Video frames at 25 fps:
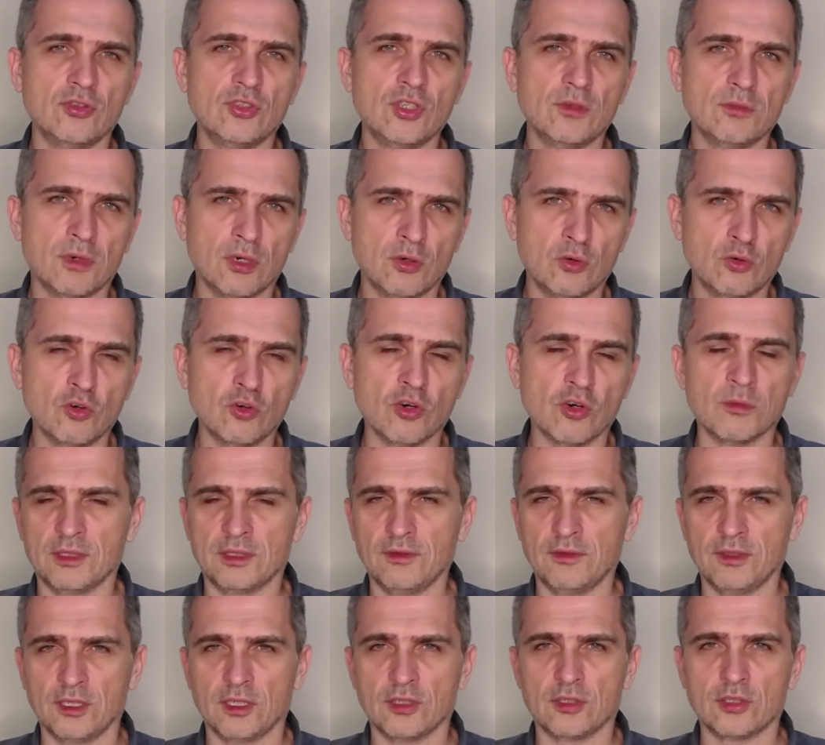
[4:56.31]
It is for
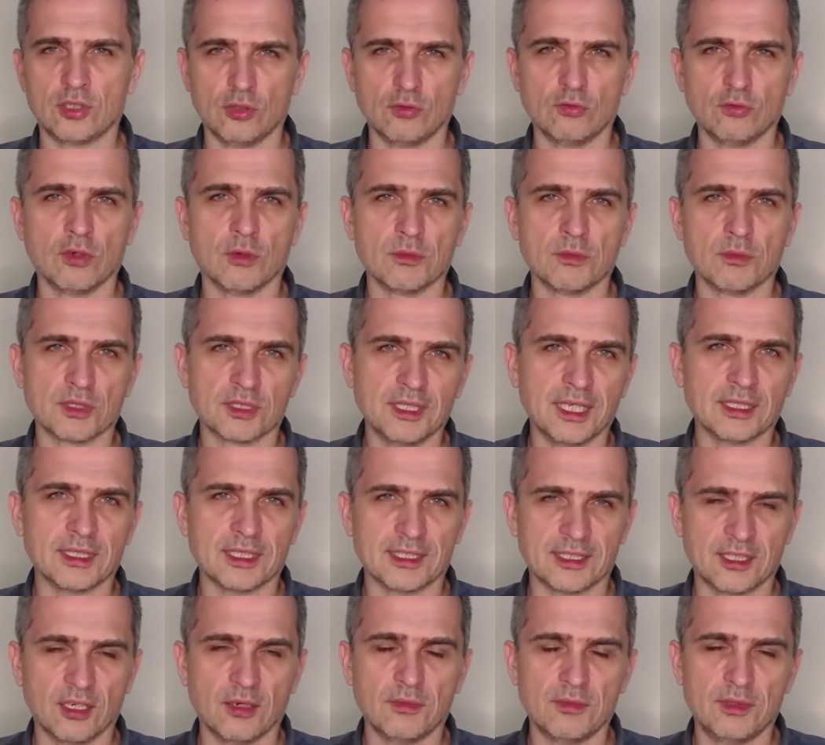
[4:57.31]
this reason that
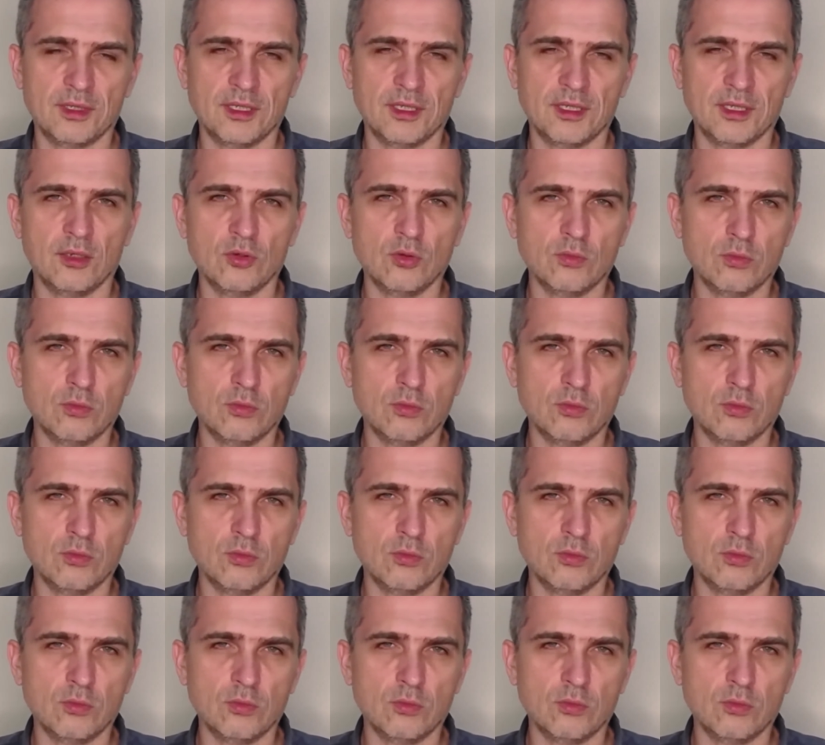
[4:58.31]
until Russian